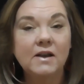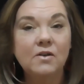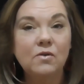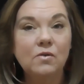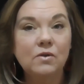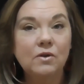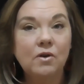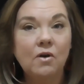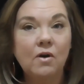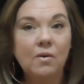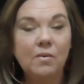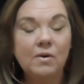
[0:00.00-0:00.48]
day
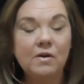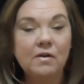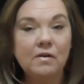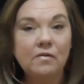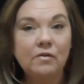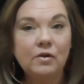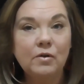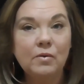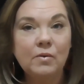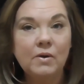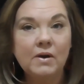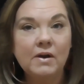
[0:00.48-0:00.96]
or night
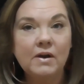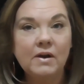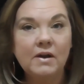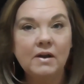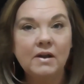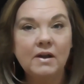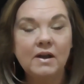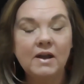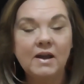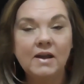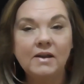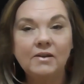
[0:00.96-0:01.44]
wherever you are,
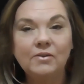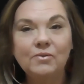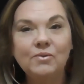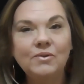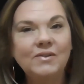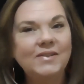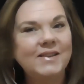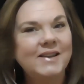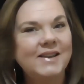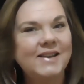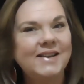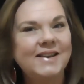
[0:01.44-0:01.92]
and
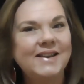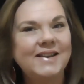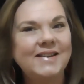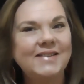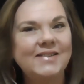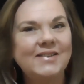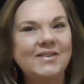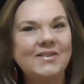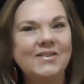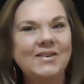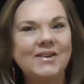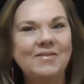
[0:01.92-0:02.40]
we'll see you
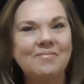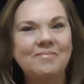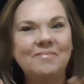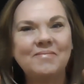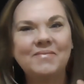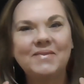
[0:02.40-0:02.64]
next time.